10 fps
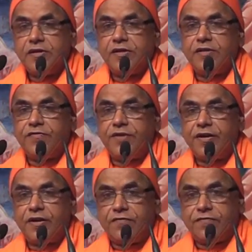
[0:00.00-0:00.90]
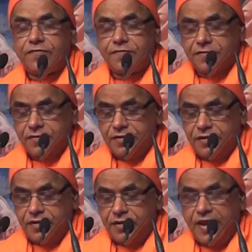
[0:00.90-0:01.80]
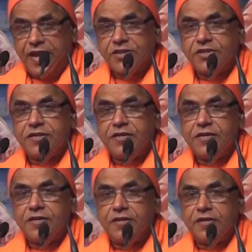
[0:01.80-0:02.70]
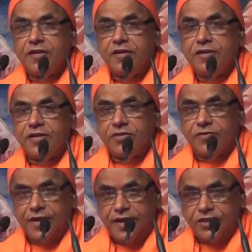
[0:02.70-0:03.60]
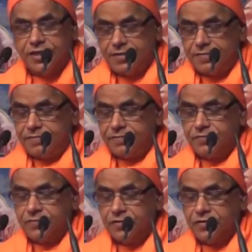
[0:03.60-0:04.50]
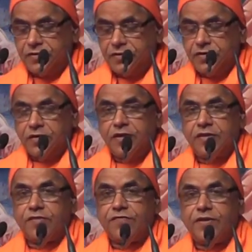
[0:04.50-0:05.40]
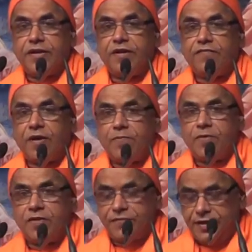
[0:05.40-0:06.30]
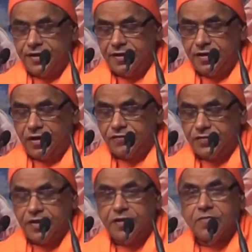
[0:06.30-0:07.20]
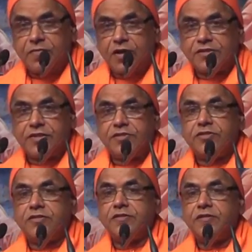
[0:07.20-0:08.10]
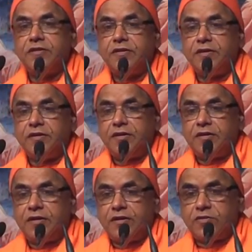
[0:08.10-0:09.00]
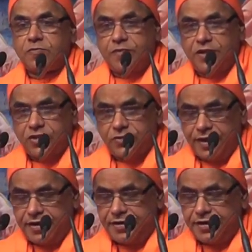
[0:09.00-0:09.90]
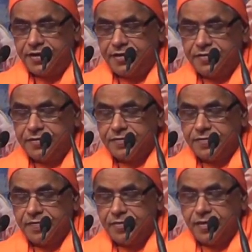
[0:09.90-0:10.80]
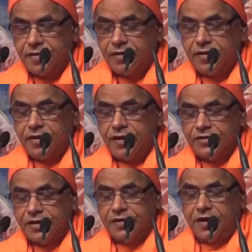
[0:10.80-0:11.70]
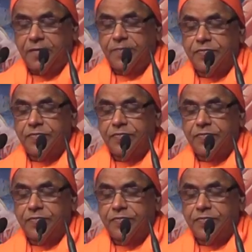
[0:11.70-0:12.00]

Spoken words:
in the field of national rejuvenation, in the field of uplifting of the masses, spirituality, etc.